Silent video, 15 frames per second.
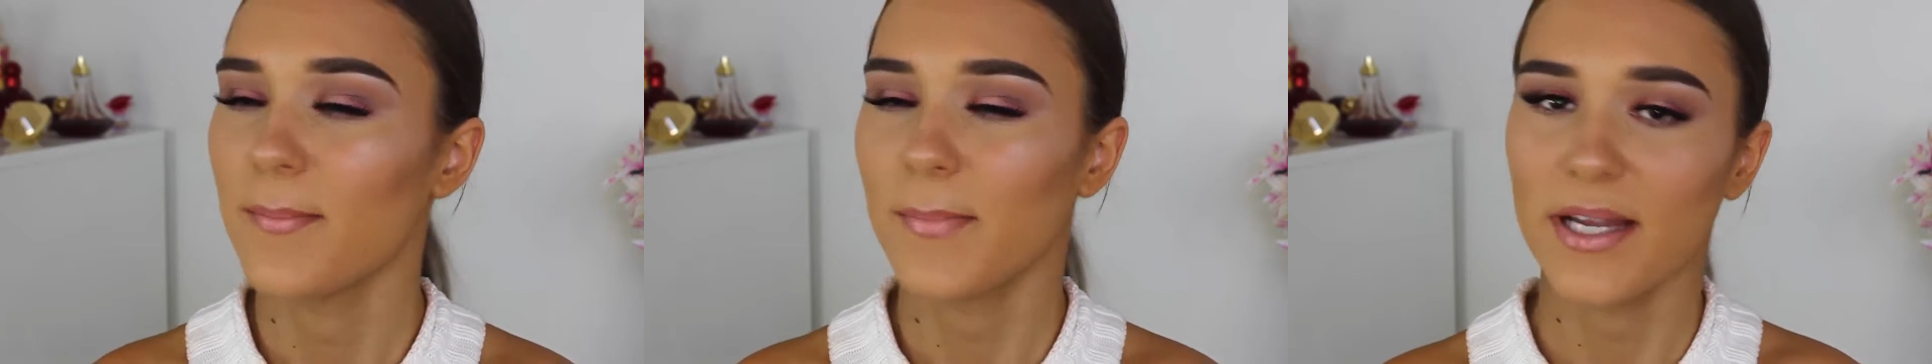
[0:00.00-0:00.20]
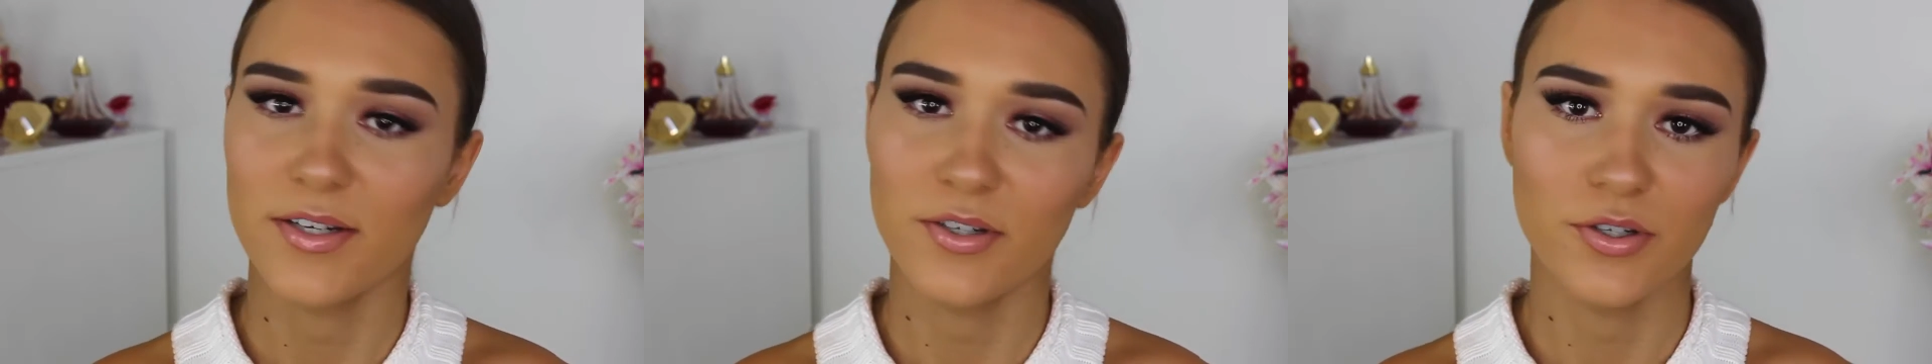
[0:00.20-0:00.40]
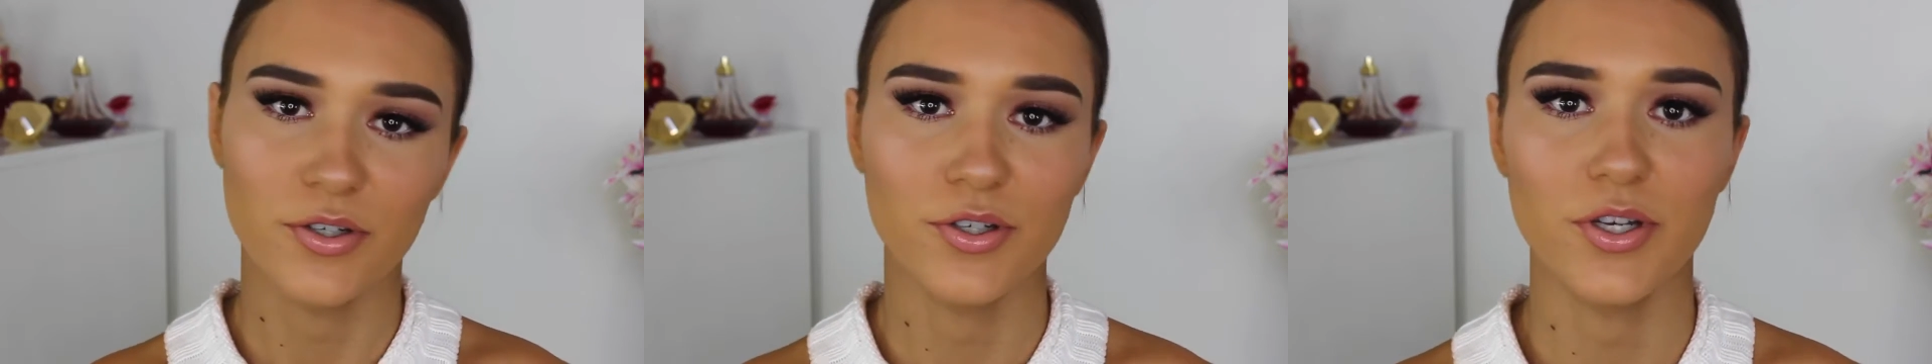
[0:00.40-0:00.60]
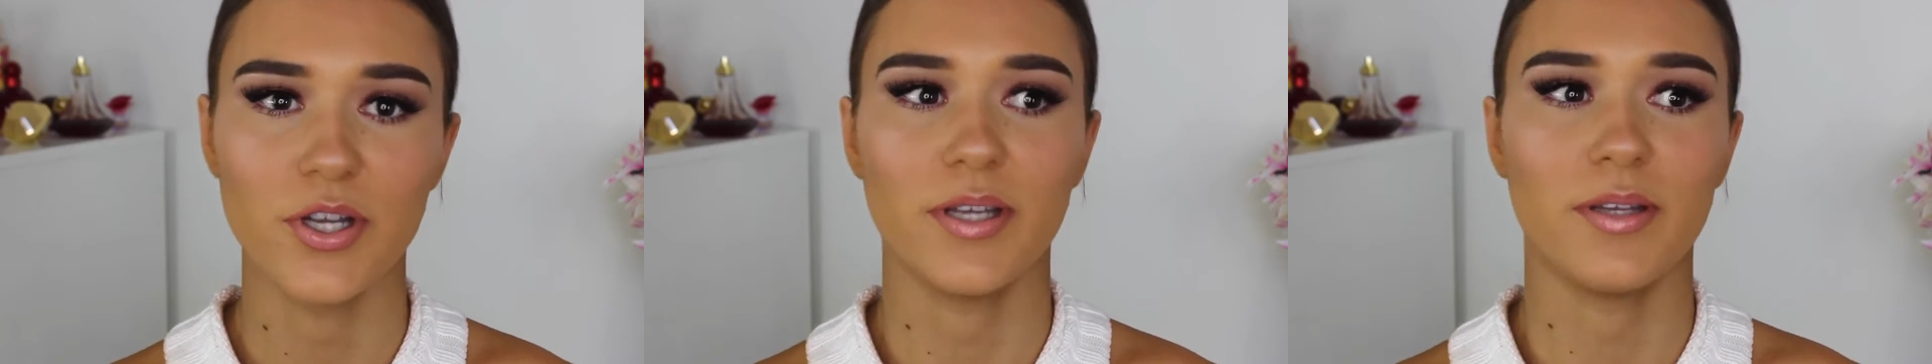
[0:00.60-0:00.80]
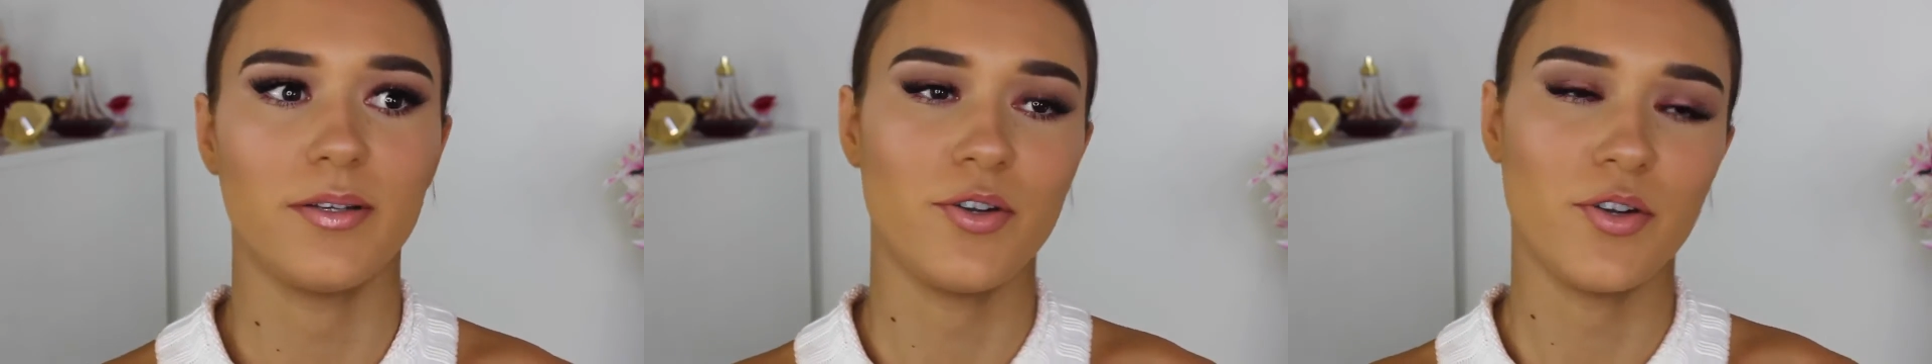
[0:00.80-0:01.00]
But
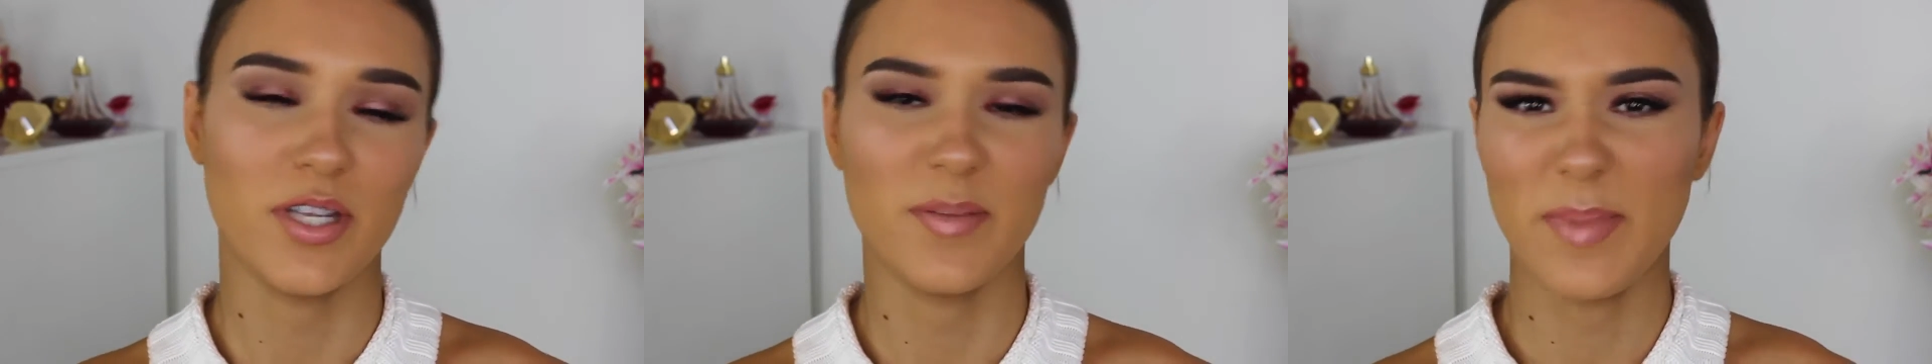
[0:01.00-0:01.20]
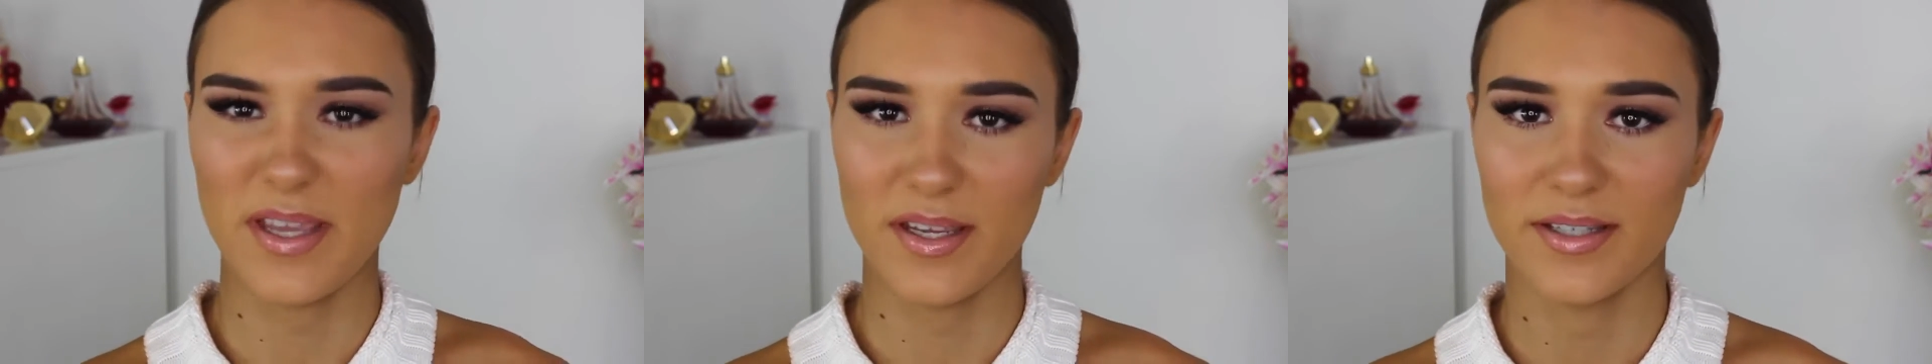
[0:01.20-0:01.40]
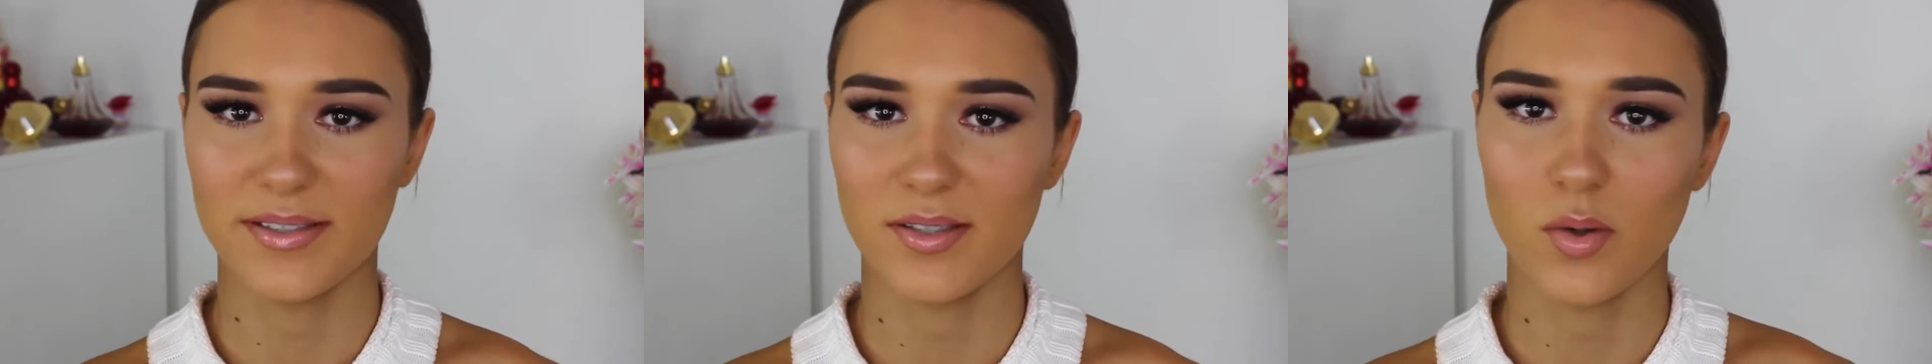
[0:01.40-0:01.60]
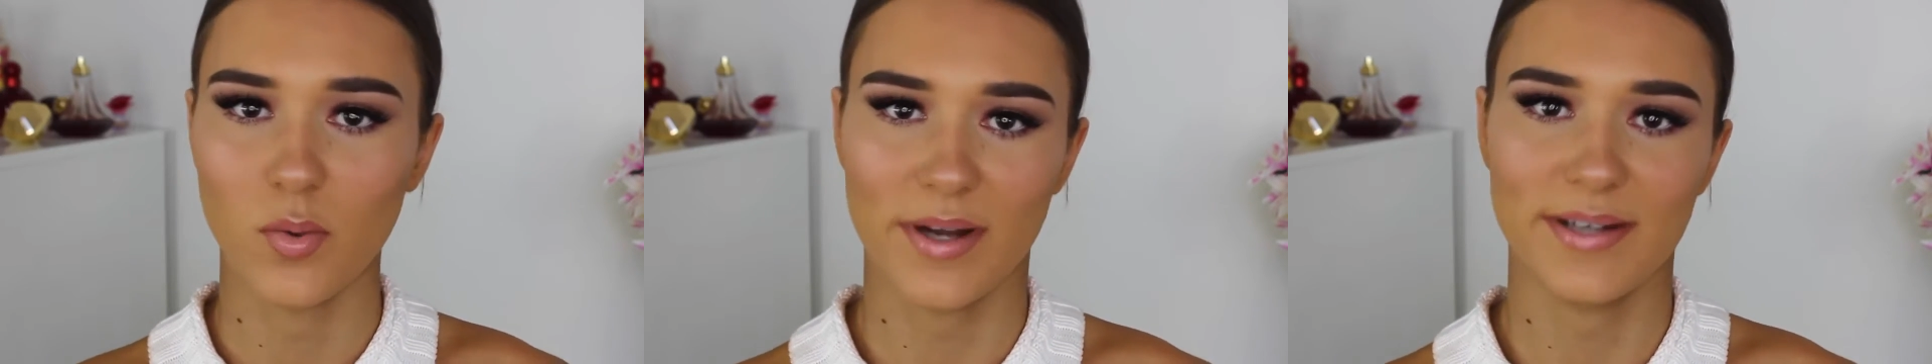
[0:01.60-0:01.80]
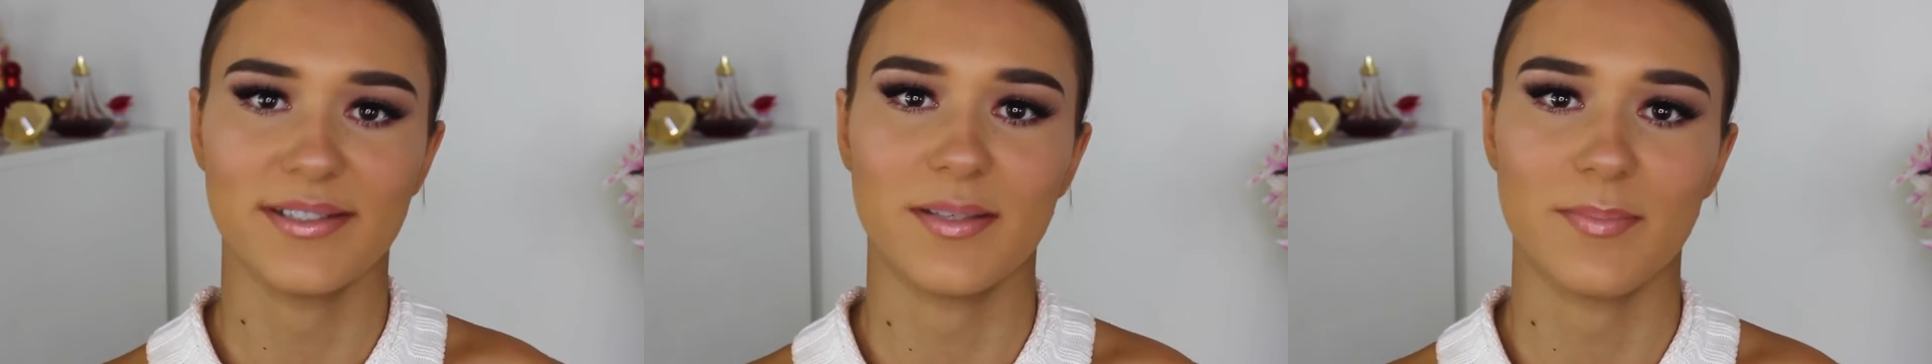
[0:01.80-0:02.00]
nudie pink is
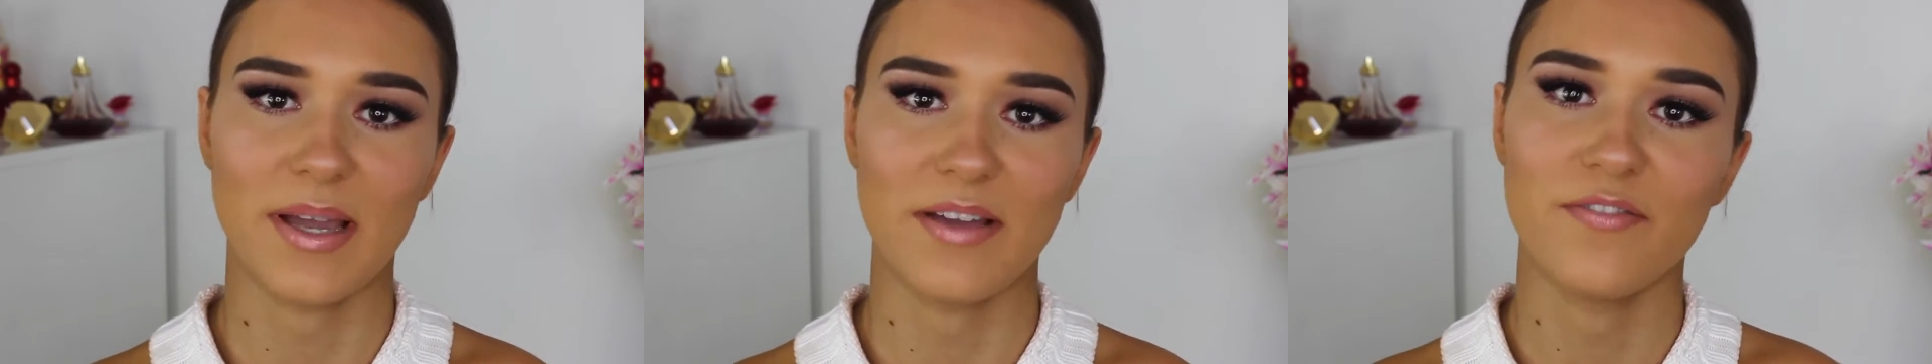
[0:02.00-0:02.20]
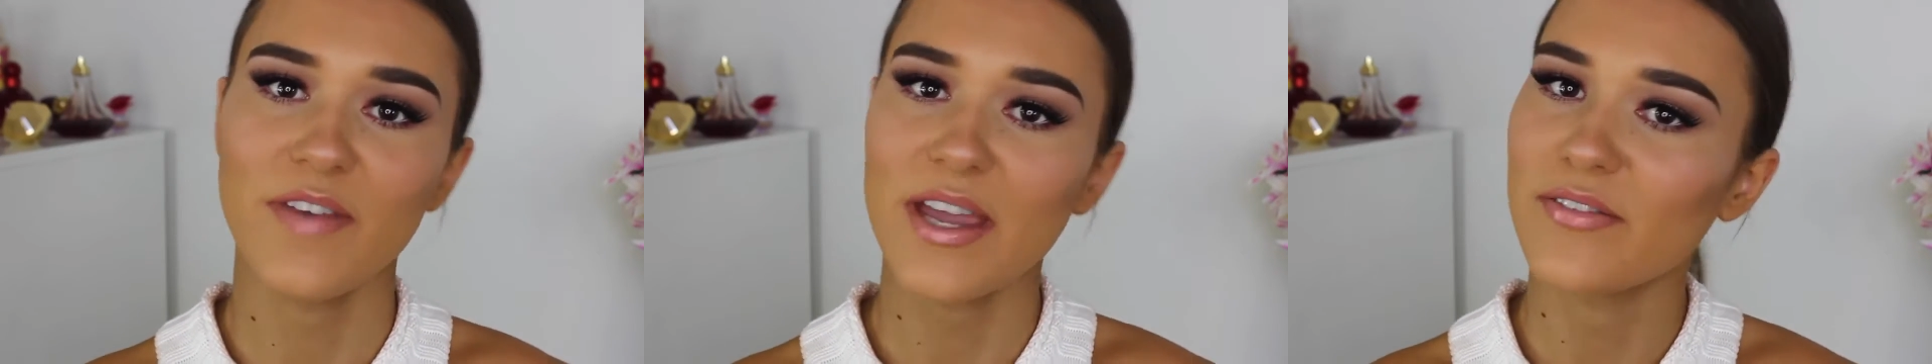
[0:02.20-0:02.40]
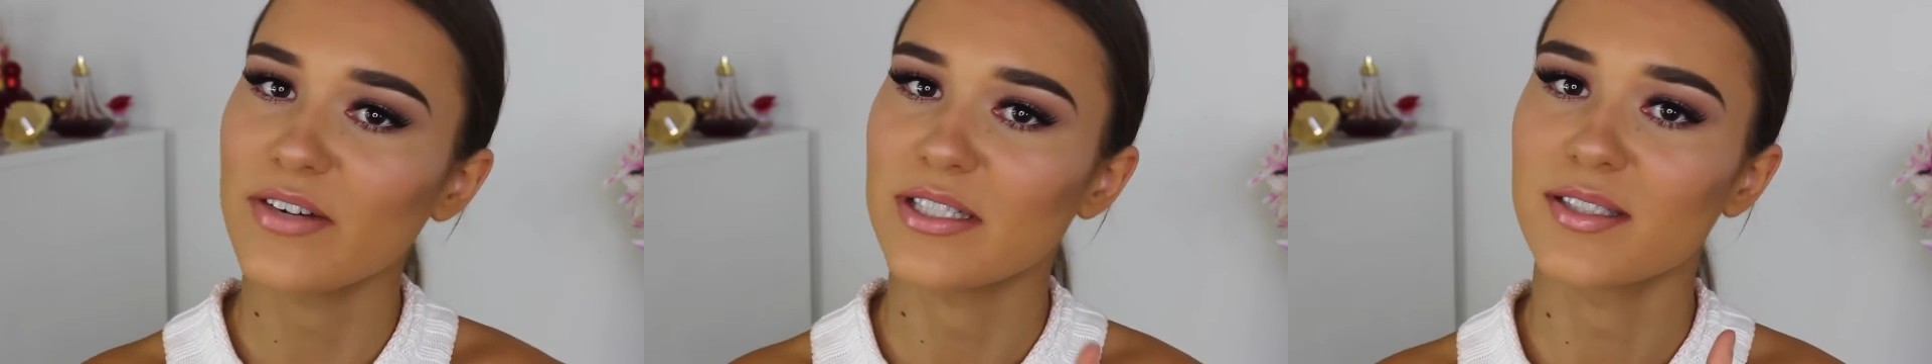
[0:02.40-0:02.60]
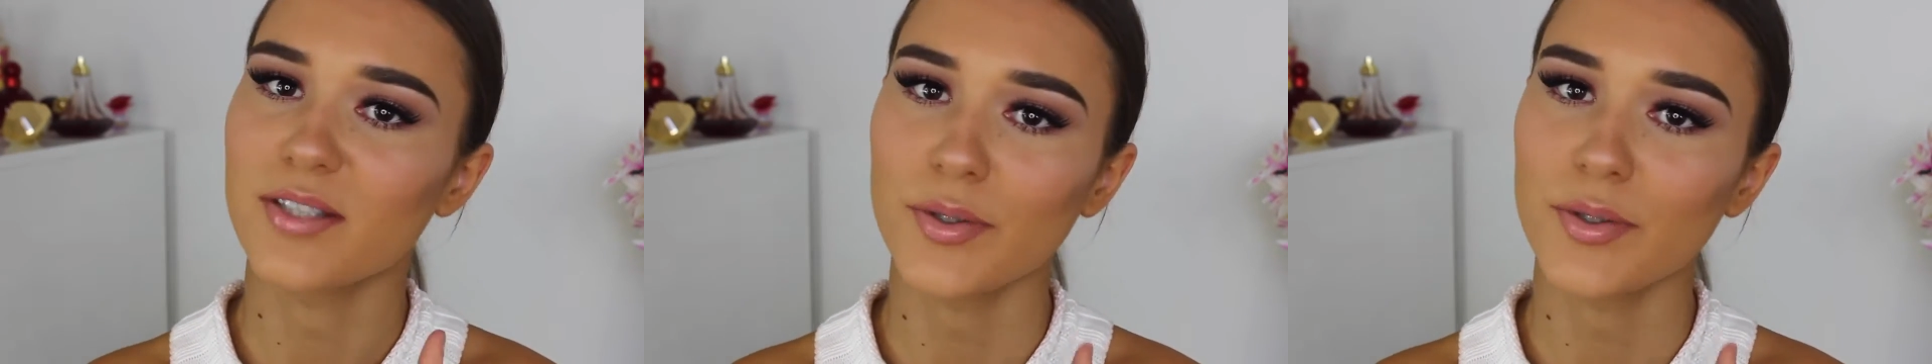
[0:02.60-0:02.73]
always my favourite.